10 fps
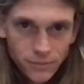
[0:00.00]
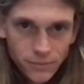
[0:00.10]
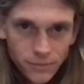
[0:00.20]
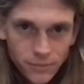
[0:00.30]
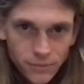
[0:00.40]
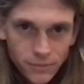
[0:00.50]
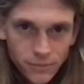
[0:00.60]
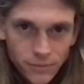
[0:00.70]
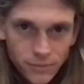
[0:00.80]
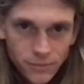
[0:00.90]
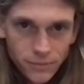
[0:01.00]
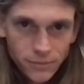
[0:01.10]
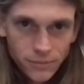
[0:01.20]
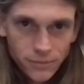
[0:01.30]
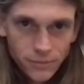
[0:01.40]

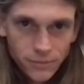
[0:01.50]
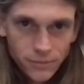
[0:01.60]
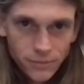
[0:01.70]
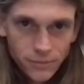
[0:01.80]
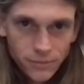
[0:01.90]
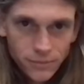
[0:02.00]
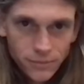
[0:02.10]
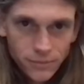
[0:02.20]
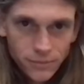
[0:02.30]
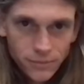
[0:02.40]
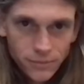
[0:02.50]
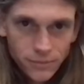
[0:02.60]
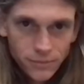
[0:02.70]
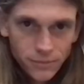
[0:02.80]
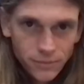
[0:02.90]

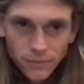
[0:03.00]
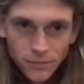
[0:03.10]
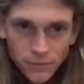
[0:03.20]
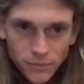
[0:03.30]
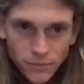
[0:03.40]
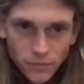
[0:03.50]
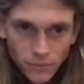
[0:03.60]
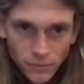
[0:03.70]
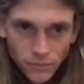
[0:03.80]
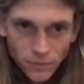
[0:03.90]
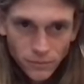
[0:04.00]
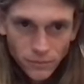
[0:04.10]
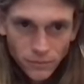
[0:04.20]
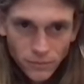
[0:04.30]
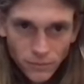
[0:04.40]

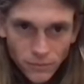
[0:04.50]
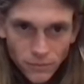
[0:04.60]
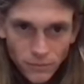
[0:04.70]
[no speech]